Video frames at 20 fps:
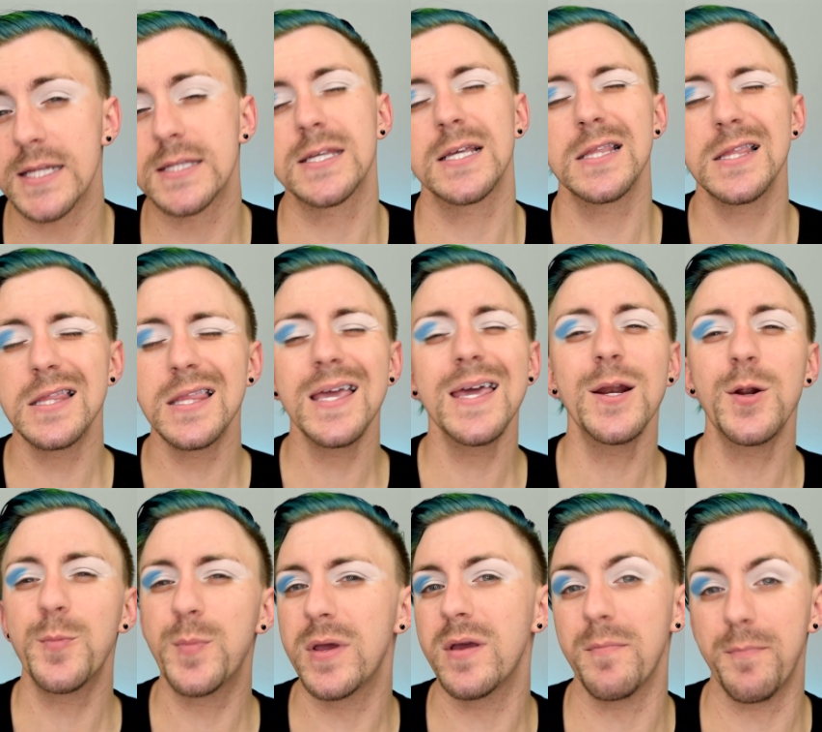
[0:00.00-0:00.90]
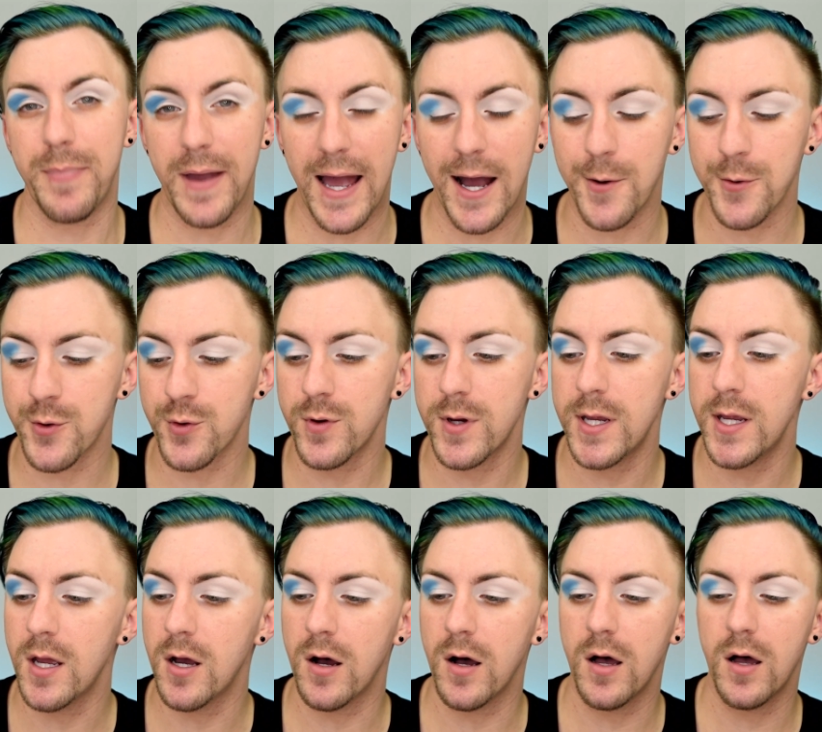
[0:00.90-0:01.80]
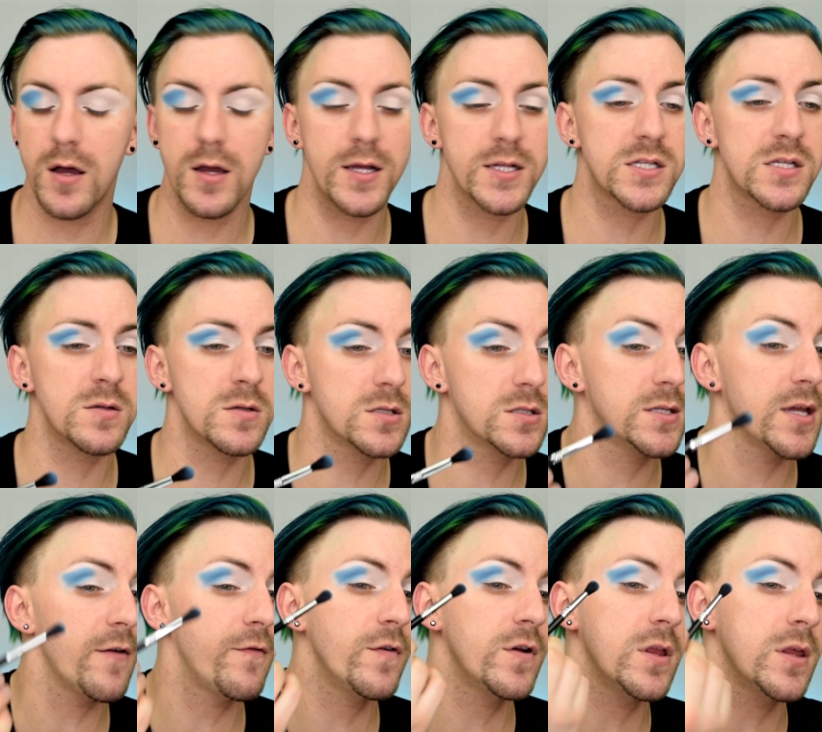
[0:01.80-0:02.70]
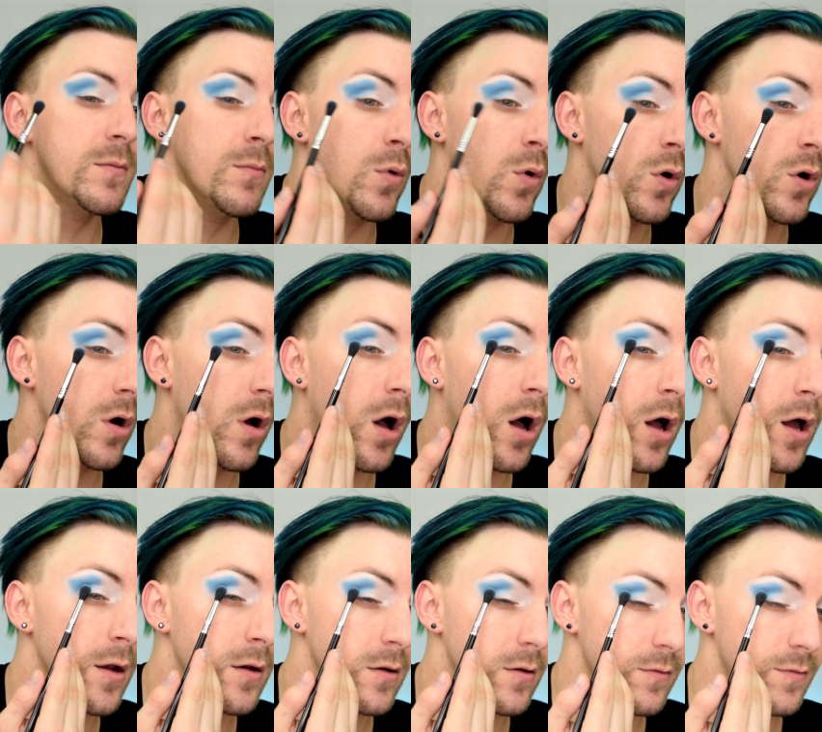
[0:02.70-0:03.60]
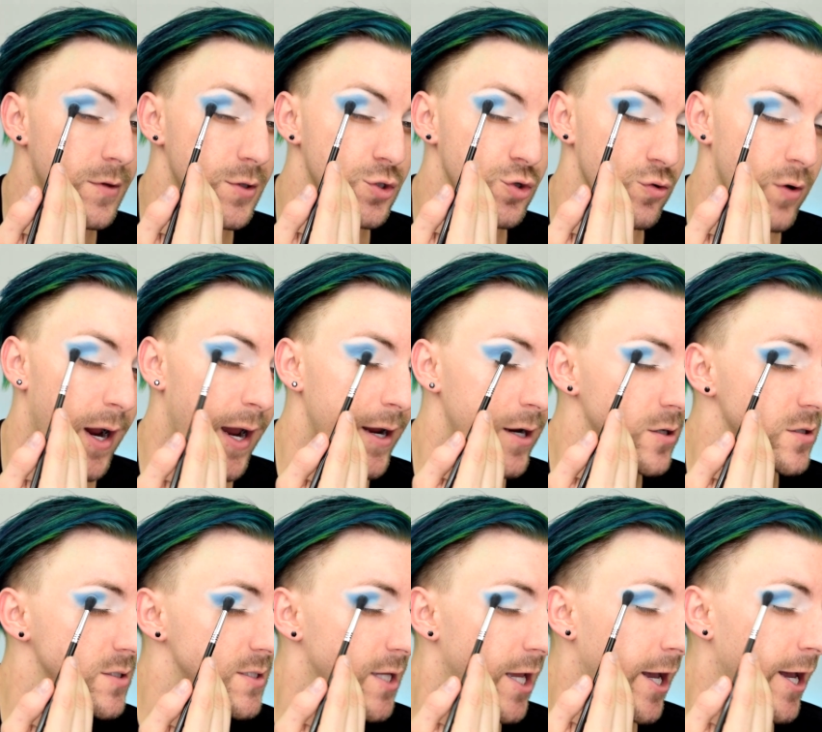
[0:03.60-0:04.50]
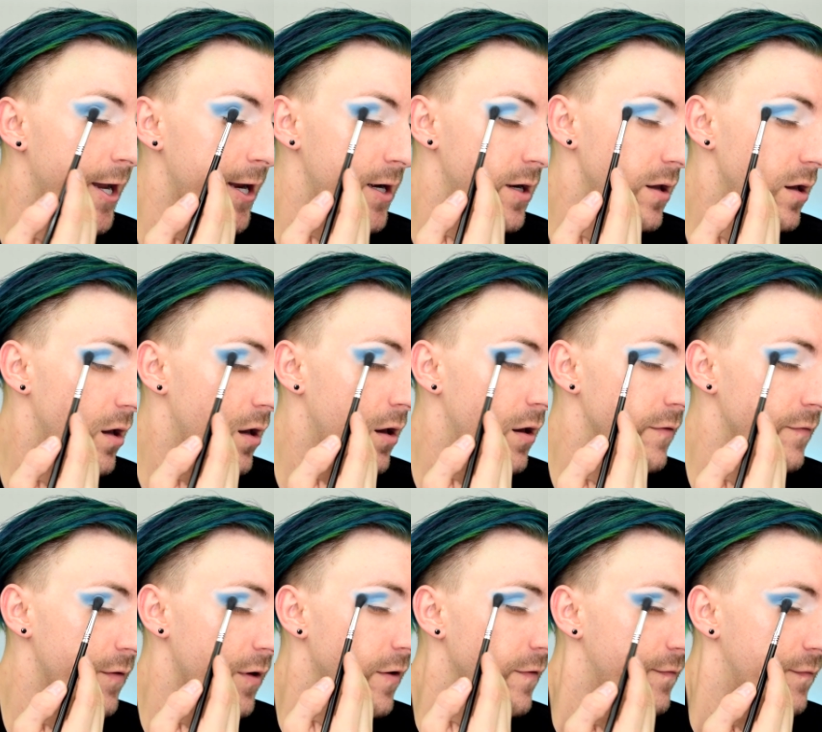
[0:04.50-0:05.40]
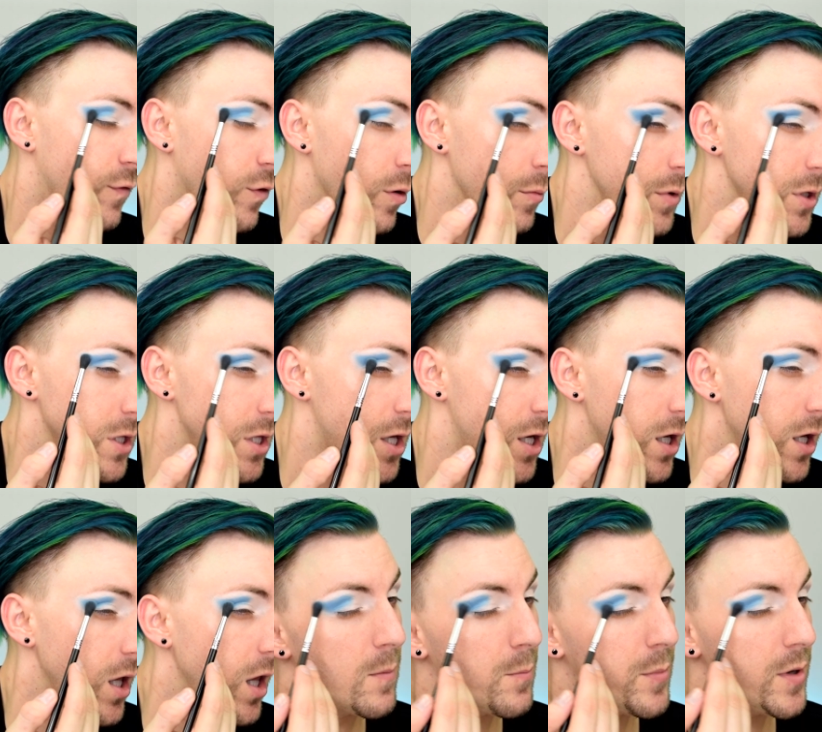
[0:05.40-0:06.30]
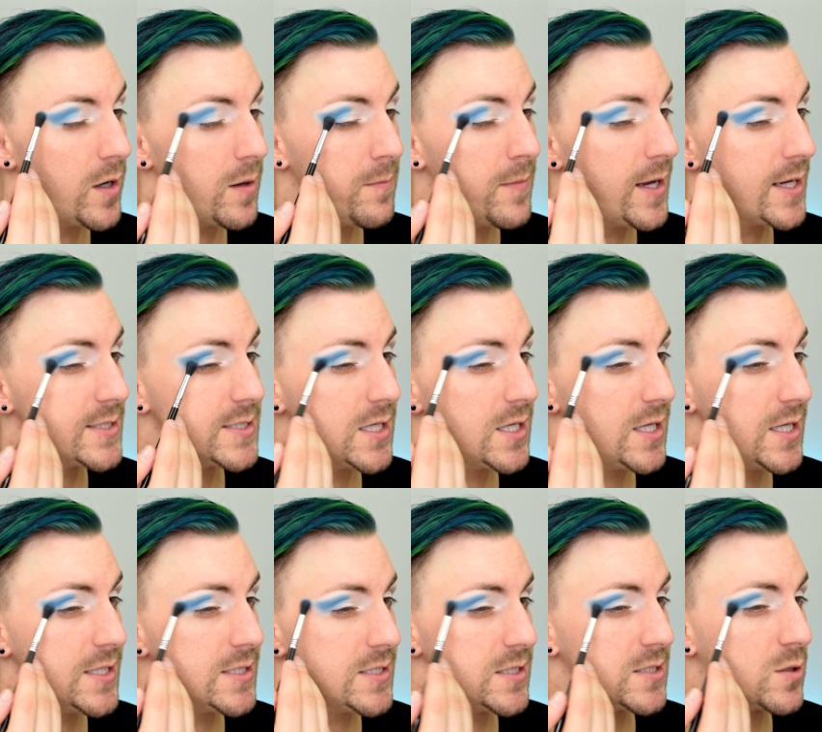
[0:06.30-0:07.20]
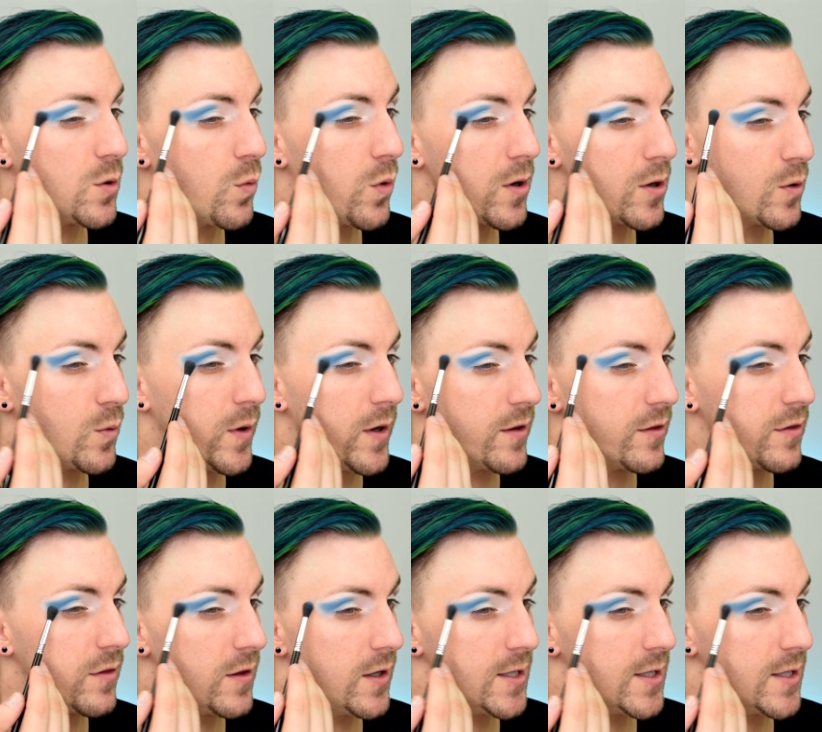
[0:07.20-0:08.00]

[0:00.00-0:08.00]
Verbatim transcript: It's a little bit powdery it's definitely more on the drier side of a formula, but it makes it easy to work with.